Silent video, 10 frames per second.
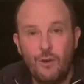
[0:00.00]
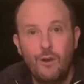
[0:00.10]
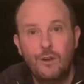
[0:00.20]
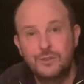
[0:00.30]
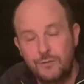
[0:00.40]
all
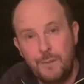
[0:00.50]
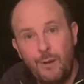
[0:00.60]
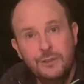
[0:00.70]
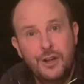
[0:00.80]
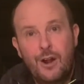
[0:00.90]
on. So if you
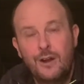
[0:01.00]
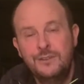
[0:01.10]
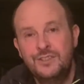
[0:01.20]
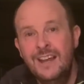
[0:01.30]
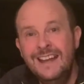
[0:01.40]
pulled your
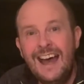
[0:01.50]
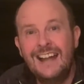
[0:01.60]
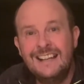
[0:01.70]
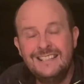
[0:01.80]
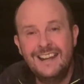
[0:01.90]
curtains,
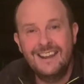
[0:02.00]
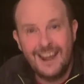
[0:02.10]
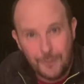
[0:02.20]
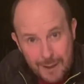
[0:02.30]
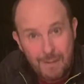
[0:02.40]
at least you could get
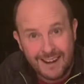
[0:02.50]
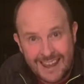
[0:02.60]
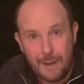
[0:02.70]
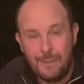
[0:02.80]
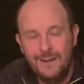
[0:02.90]
a wee bit of
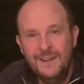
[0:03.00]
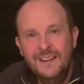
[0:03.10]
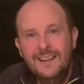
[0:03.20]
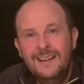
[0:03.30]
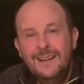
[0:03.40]
kip.
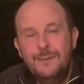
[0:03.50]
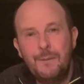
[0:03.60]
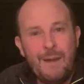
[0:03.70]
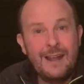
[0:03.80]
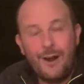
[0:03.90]
But
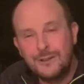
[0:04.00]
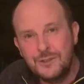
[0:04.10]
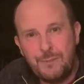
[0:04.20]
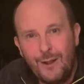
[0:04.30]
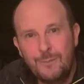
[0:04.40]
my curtains
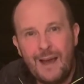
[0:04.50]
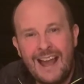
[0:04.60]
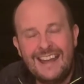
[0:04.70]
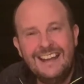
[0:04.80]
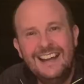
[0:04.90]
pulled
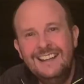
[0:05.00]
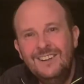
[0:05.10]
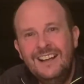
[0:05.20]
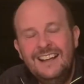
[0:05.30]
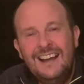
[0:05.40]
back.
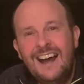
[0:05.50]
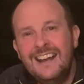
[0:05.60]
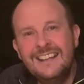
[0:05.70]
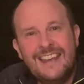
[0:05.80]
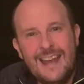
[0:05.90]
And
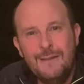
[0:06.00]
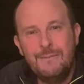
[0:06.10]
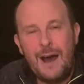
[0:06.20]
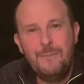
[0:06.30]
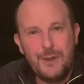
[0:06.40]
in came
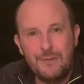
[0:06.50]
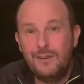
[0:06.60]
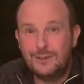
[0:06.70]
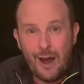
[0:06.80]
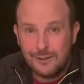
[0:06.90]
a
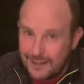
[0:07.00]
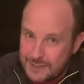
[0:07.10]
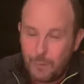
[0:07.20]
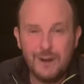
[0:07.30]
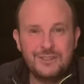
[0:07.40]
beautiful doctor.
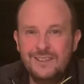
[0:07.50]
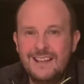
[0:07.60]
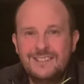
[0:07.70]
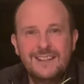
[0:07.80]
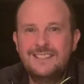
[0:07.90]
He's watching
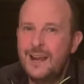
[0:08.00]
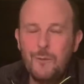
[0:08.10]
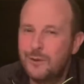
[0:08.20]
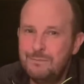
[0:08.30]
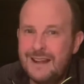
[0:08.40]
this and I said I
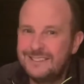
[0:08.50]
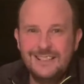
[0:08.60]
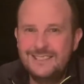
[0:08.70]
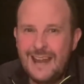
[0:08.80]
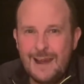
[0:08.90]
wouldn't mention
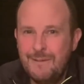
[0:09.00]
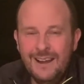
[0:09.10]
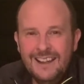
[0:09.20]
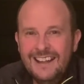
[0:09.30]
his name.